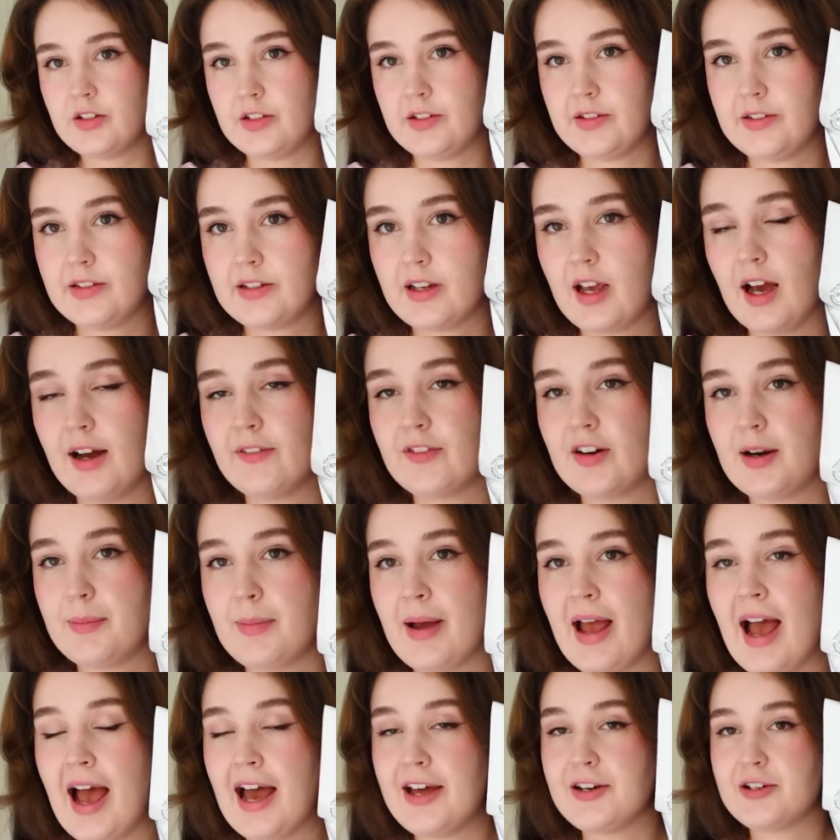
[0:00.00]
Just covering
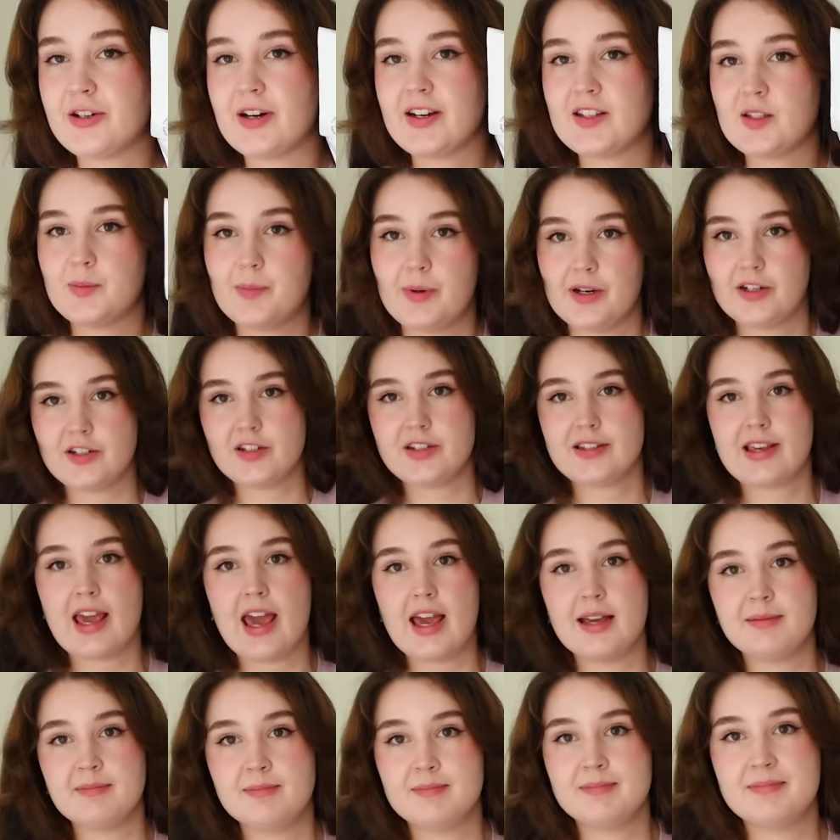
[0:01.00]
my address, but it just
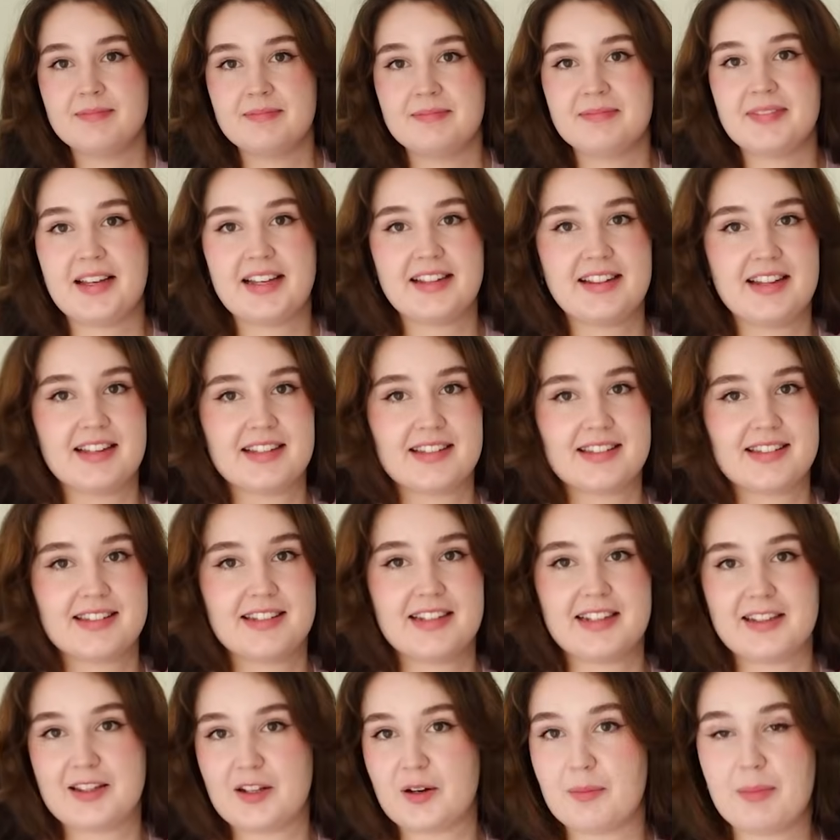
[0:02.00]
came like this,
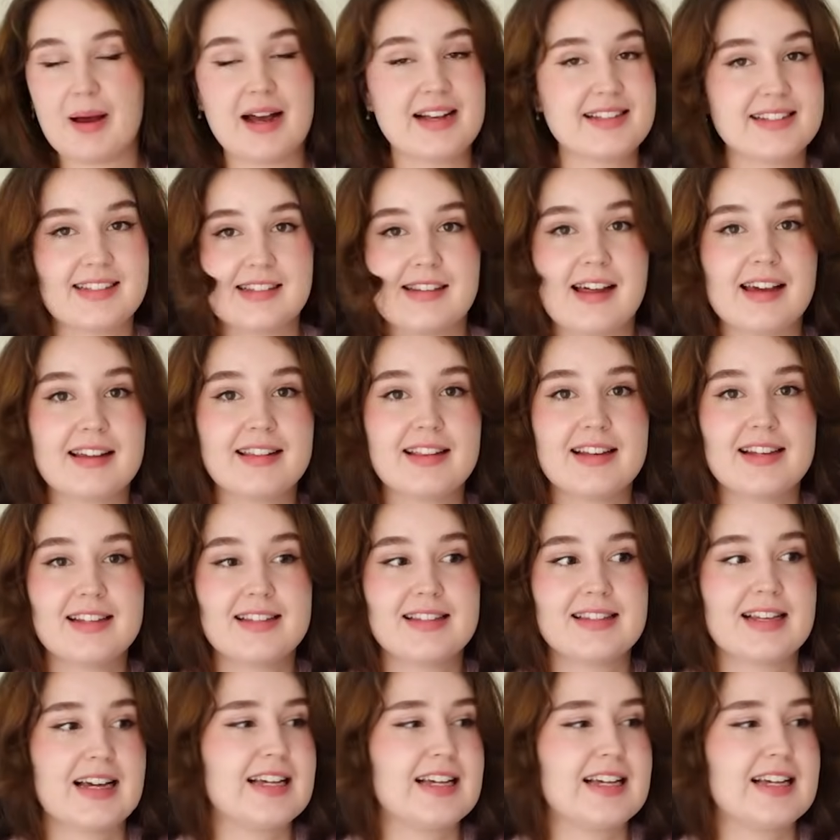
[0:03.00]
in a little parcel like this.